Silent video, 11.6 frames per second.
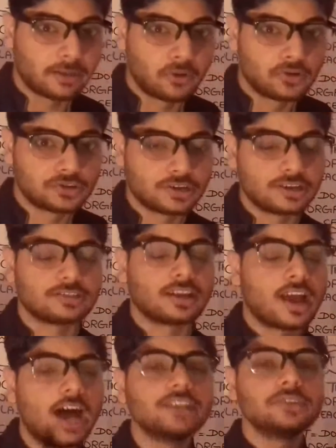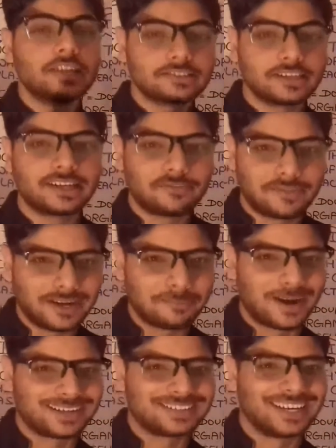demonstration as well as the
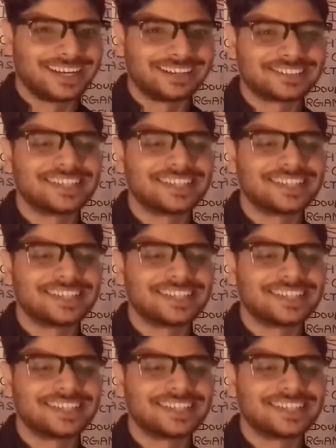different parts in it,